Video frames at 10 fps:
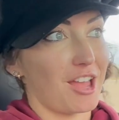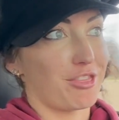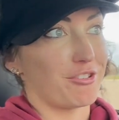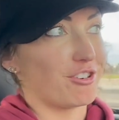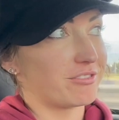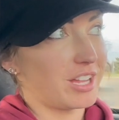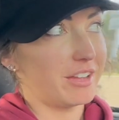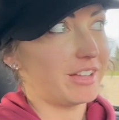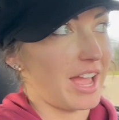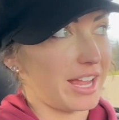I thought,
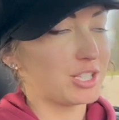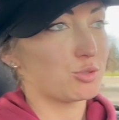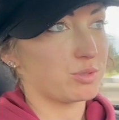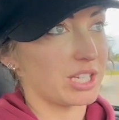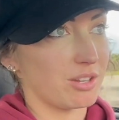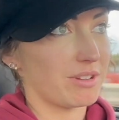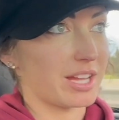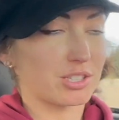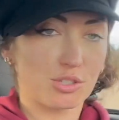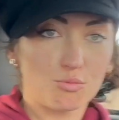okay, 20
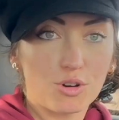grand.